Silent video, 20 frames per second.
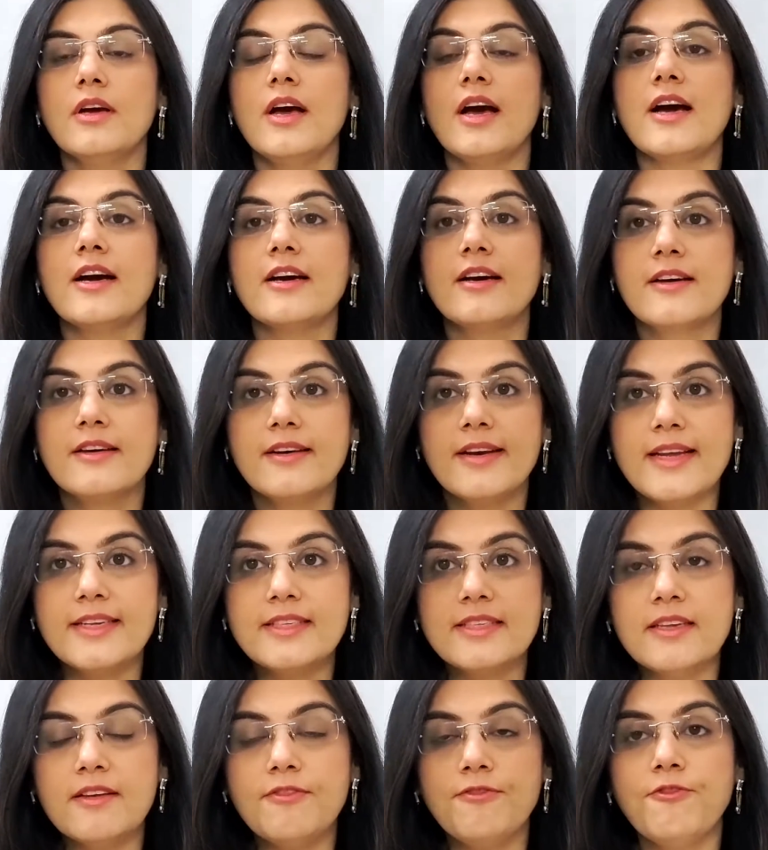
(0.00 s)

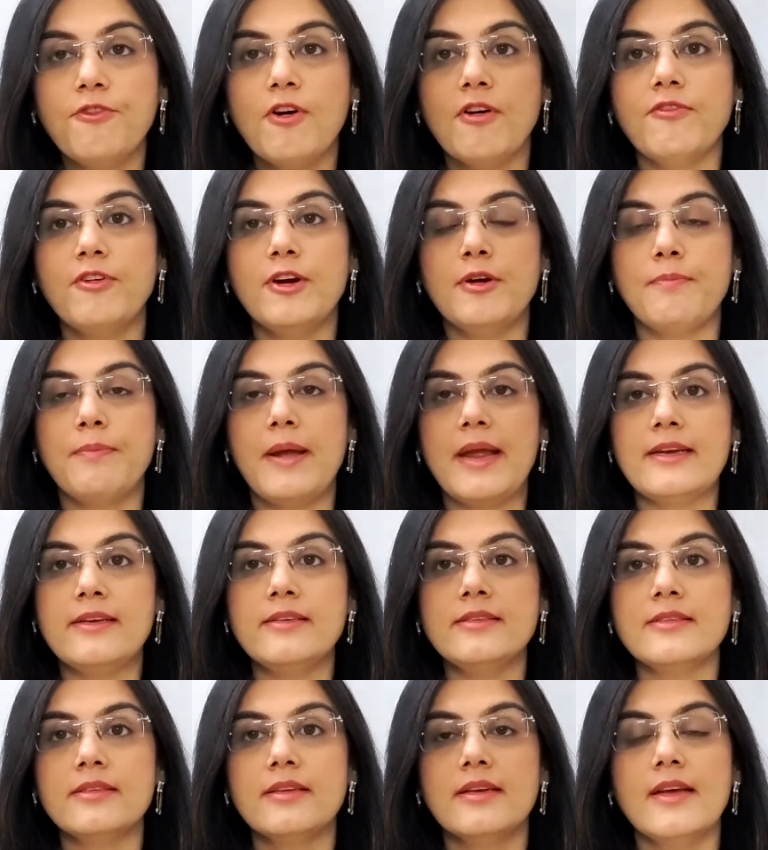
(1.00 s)
aggressive forward
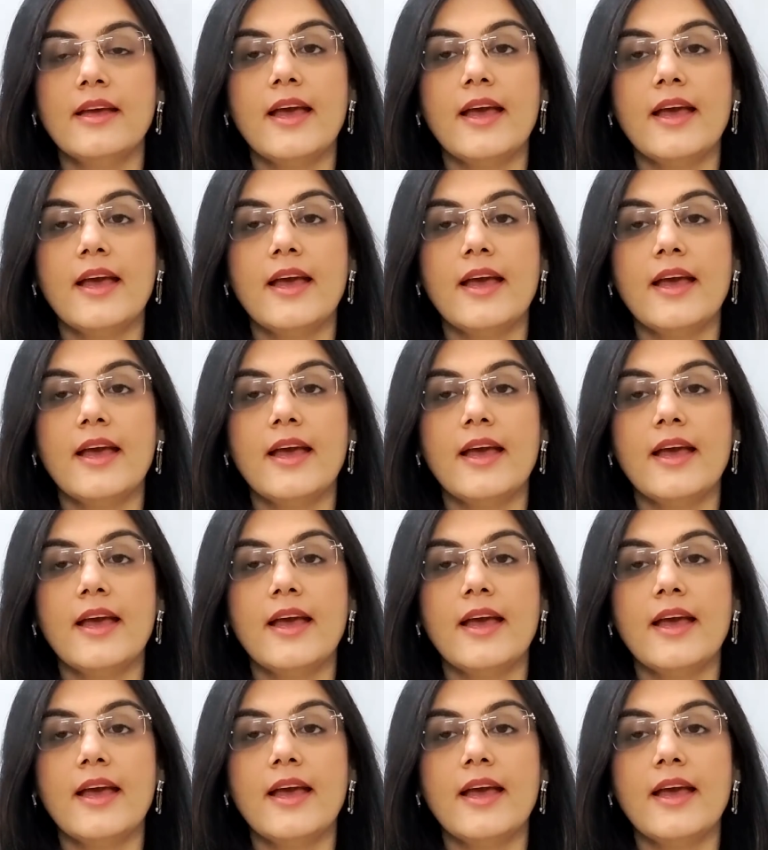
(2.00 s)
bends